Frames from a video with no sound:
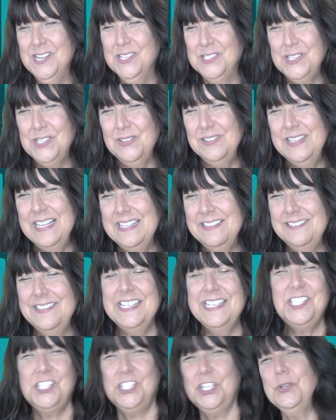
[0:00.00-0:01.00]
So
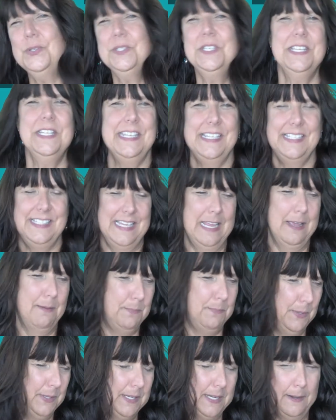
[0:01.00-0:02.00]
let's use an
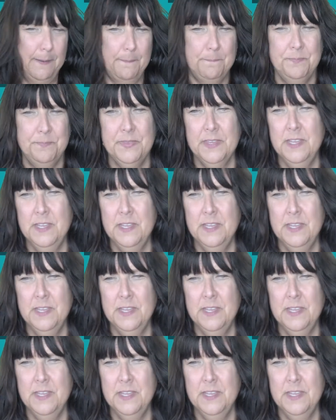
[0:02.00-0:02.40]
example here.